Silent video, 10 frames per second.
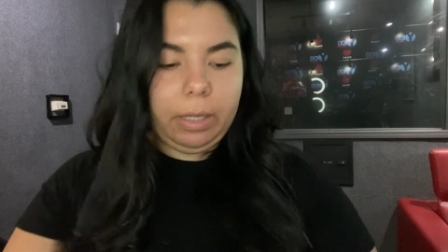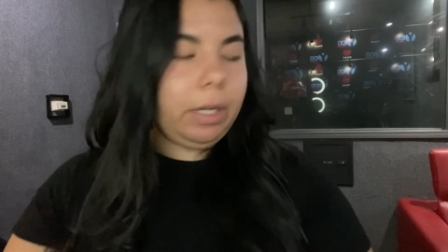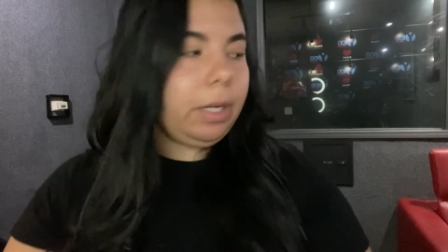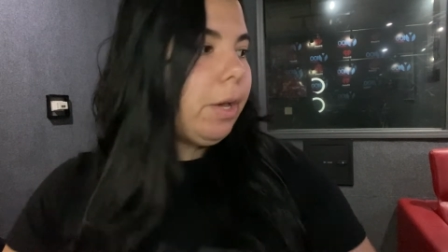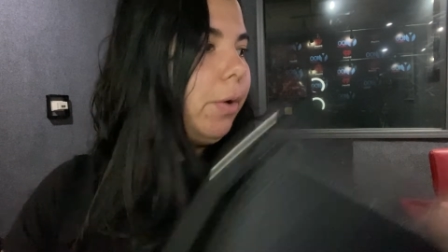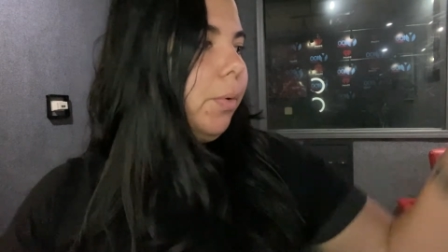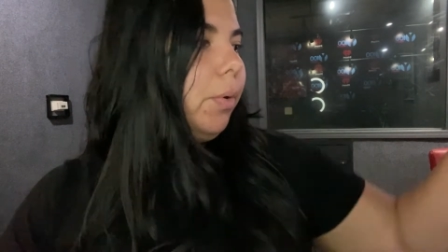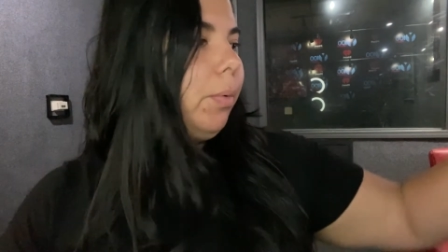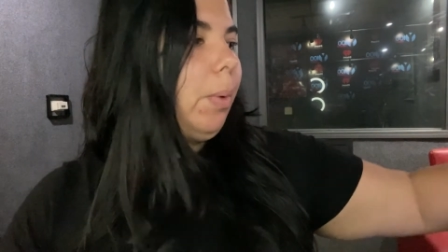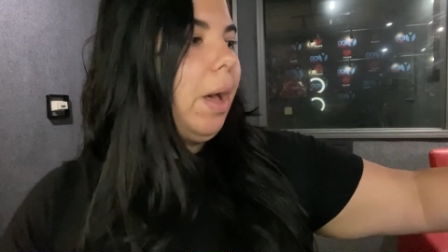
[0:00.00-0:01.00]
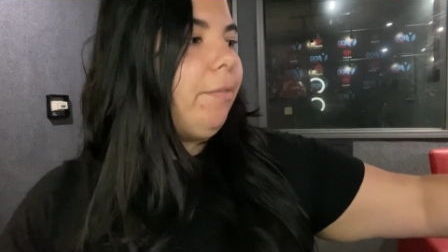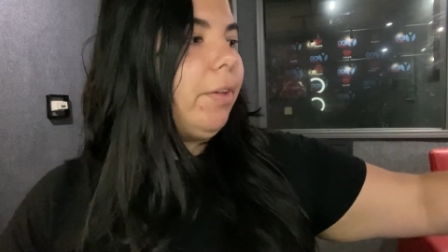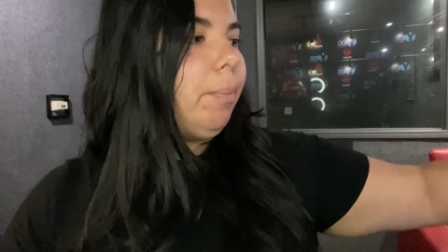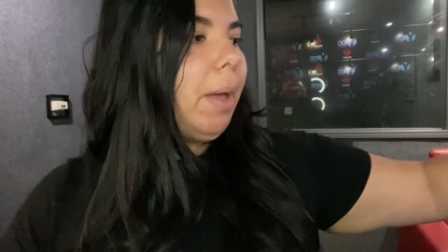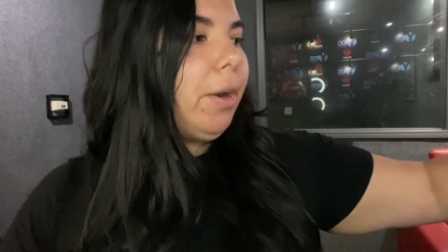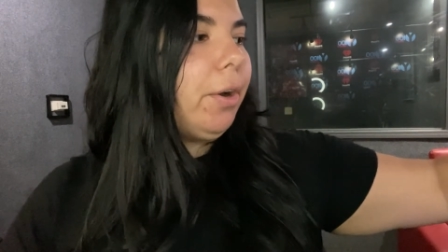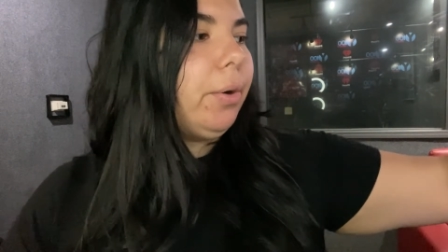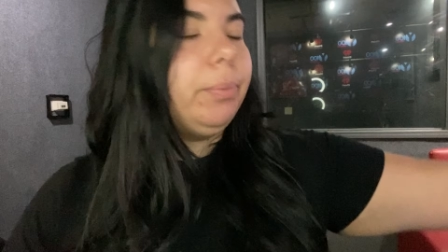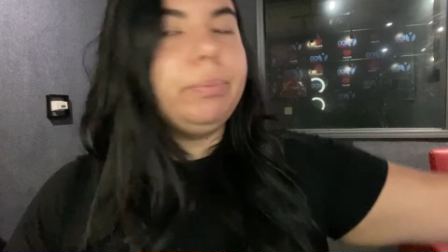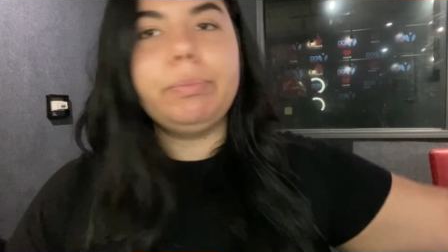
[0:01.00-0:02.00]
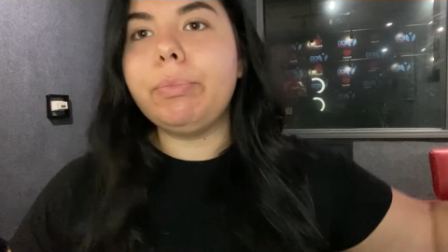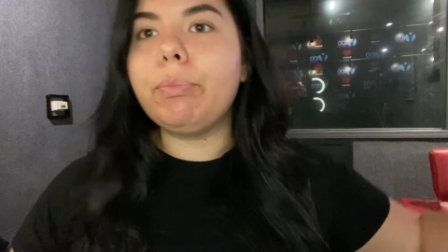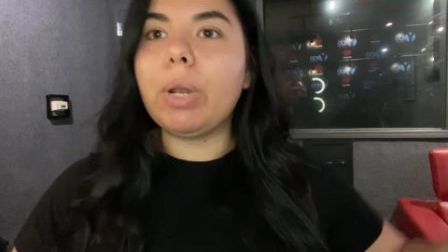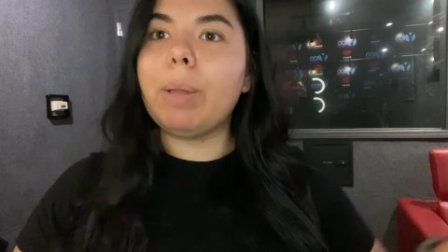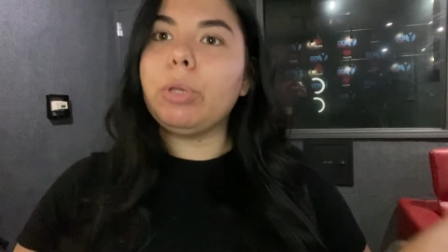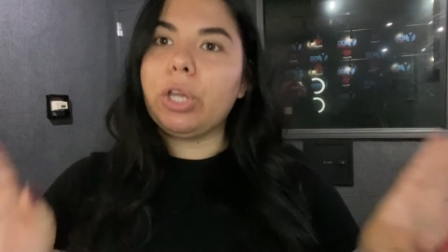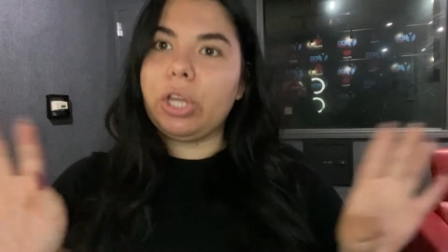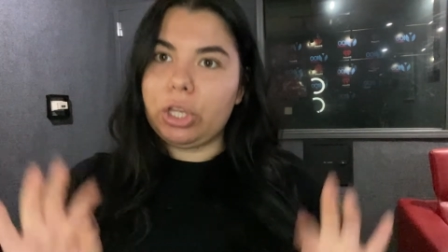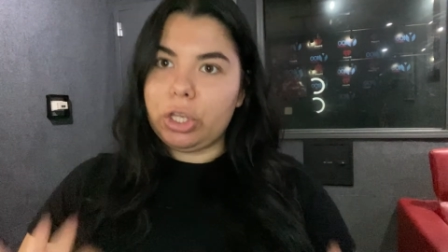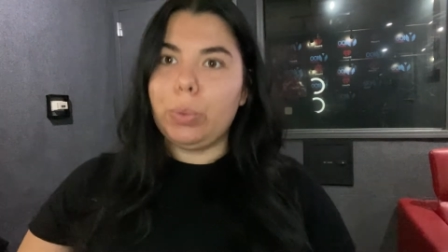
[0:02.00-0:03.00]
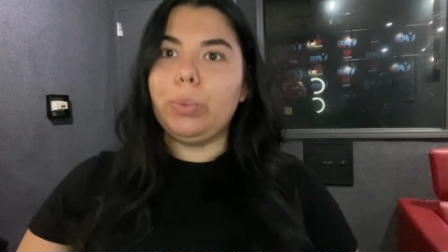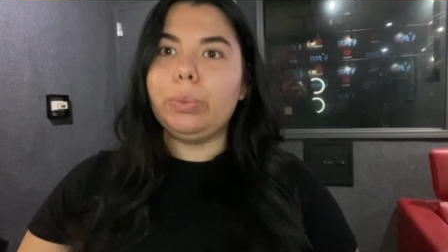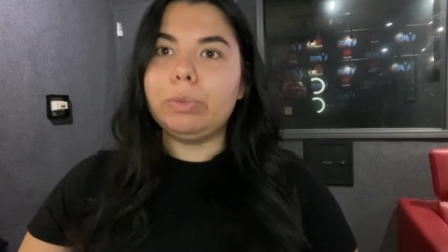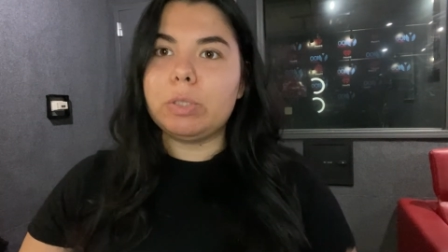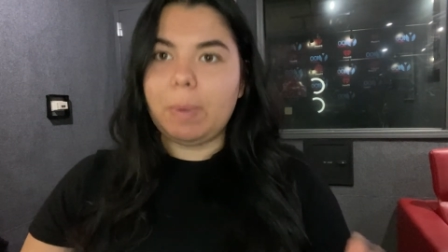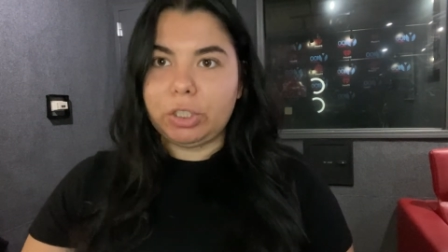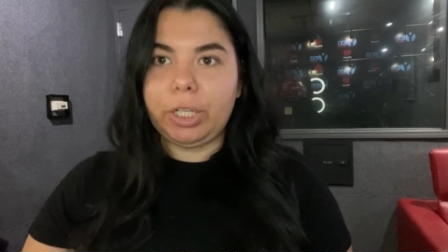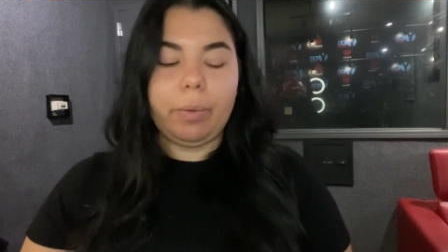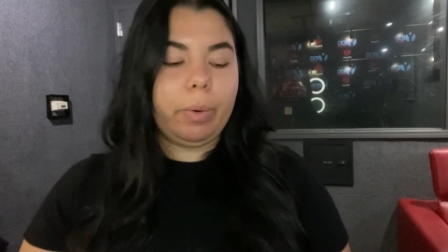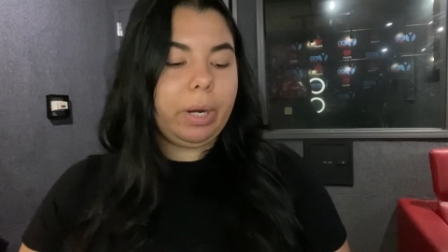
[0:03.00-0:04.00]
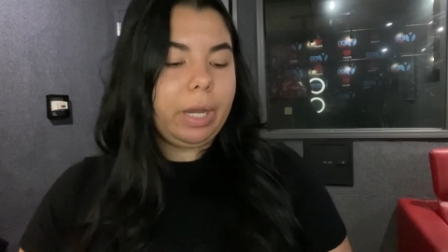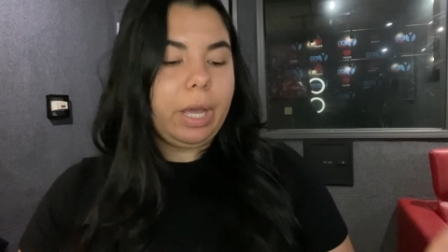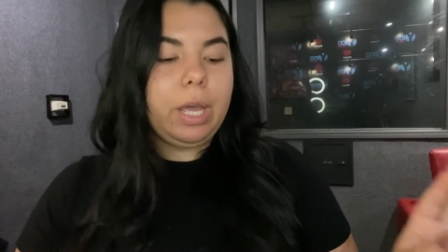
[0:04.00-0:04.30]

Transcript: You know, I feel better when I'm looking cute, especially at work.